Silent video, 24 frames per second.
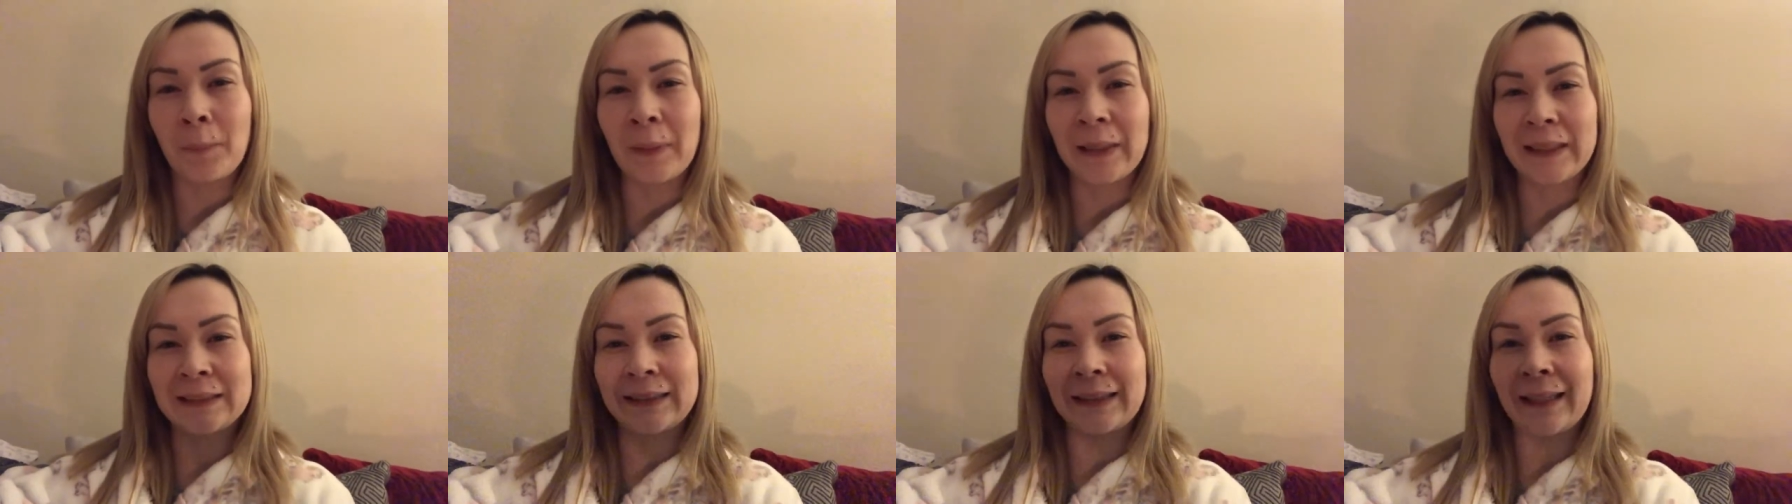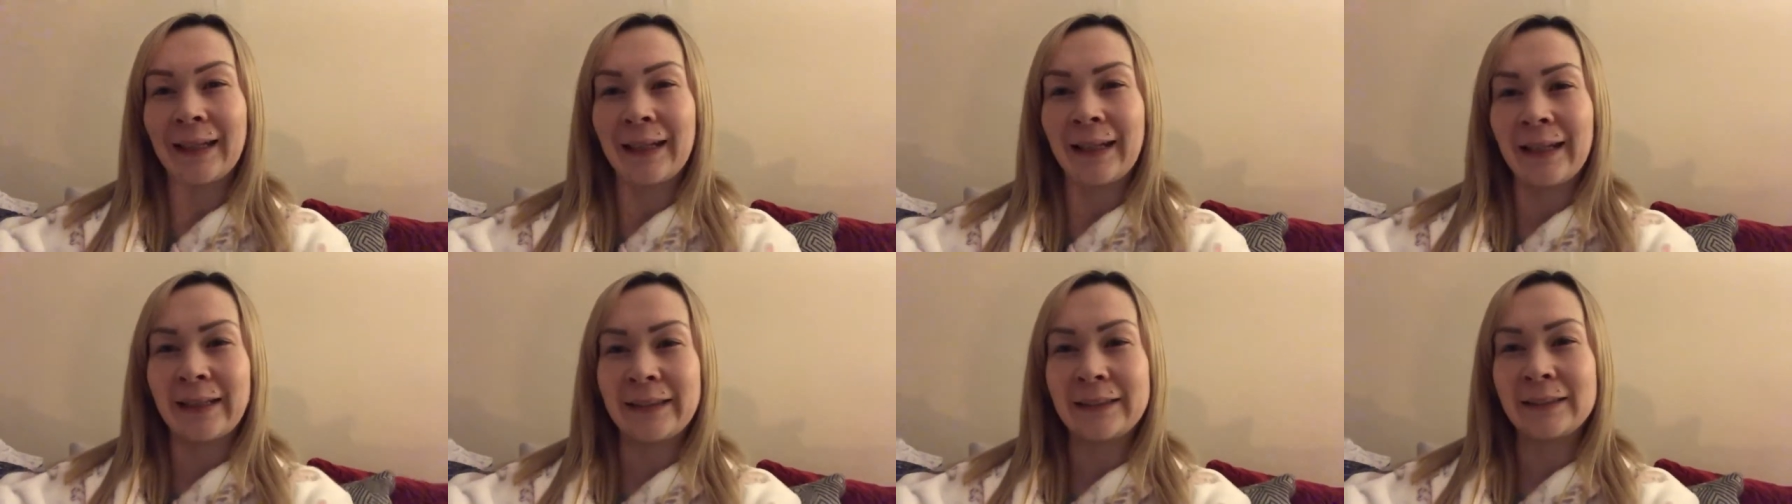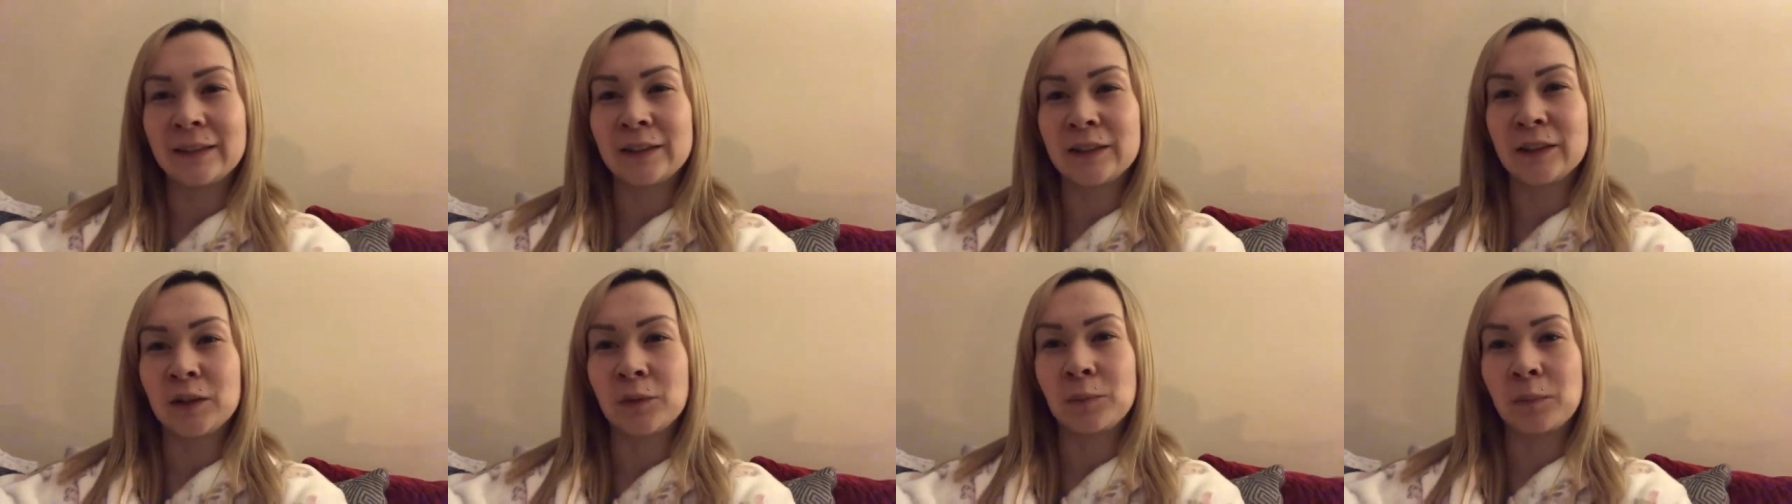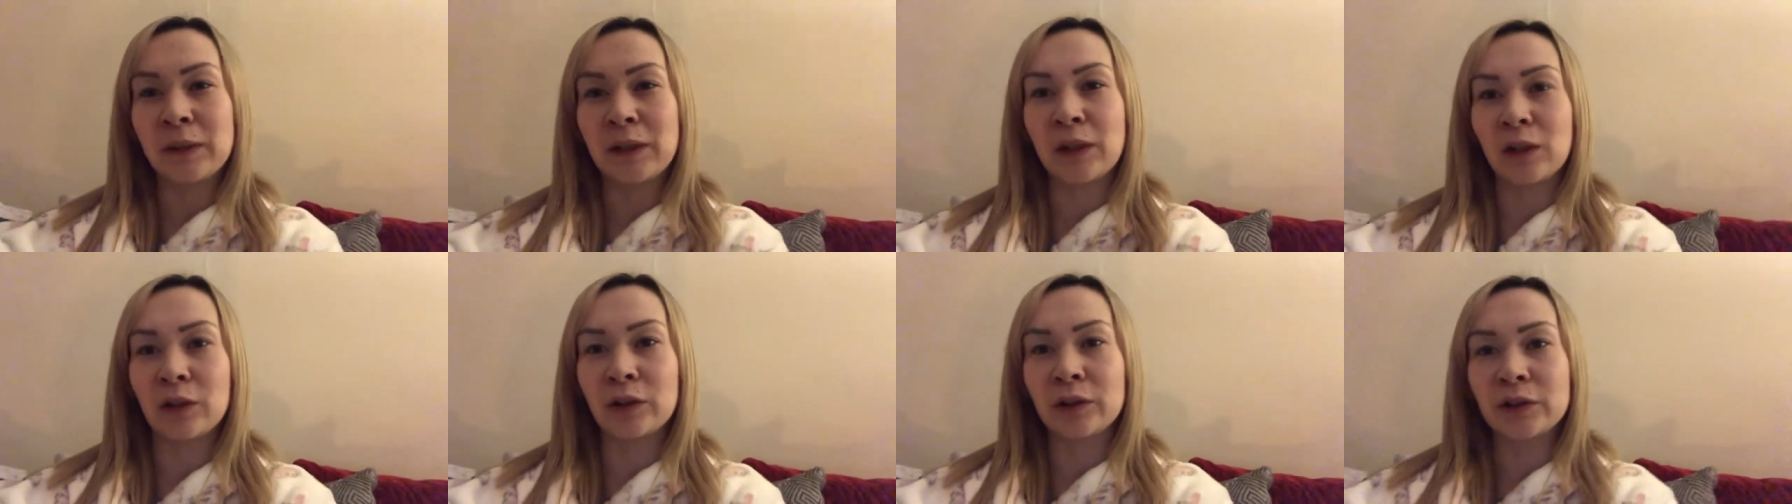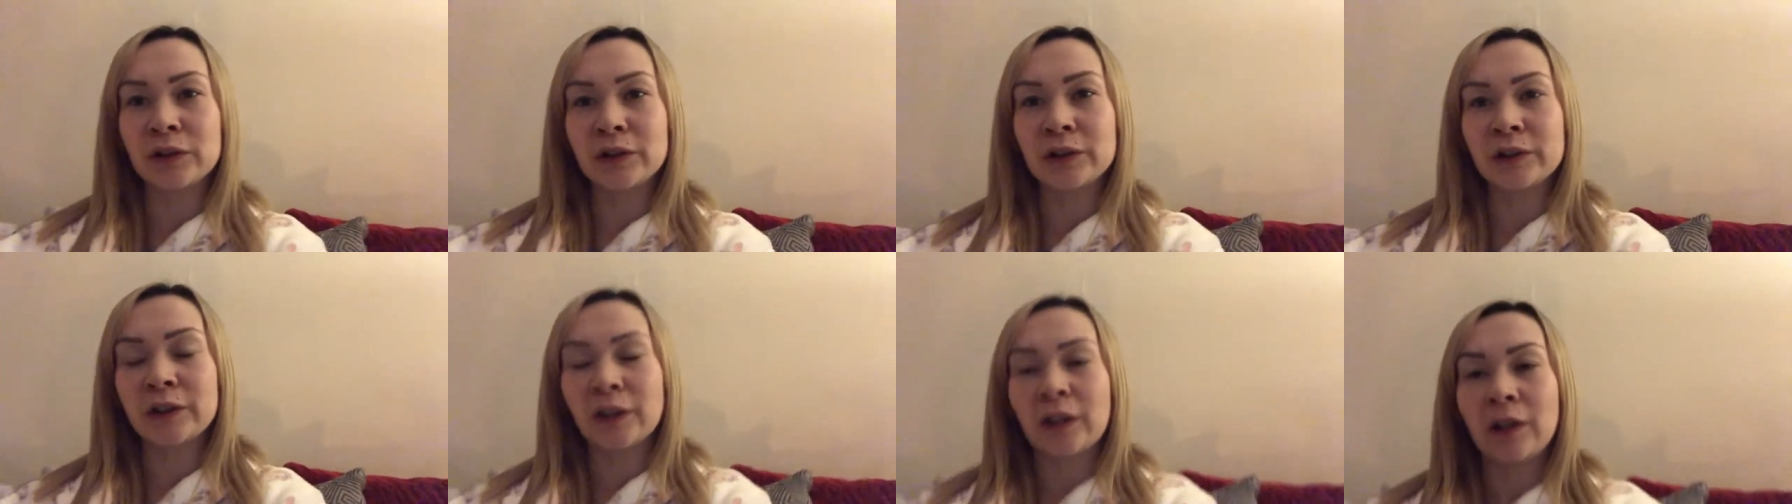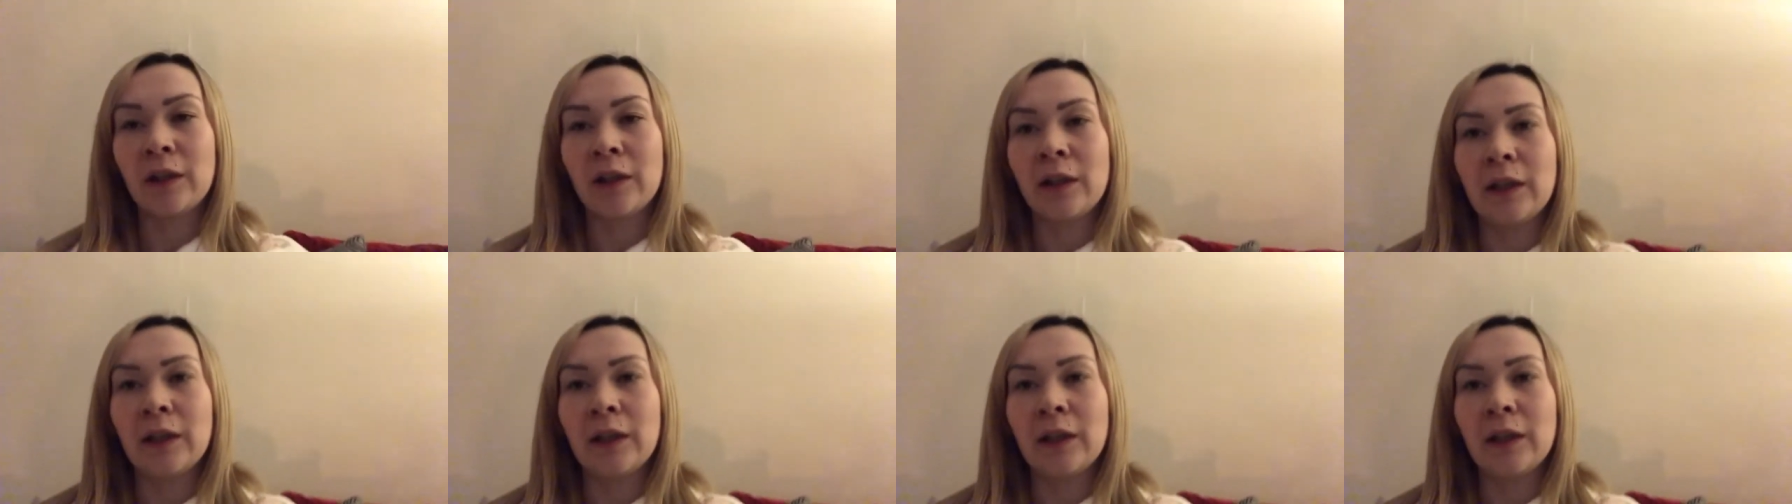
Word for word: bit in to be honest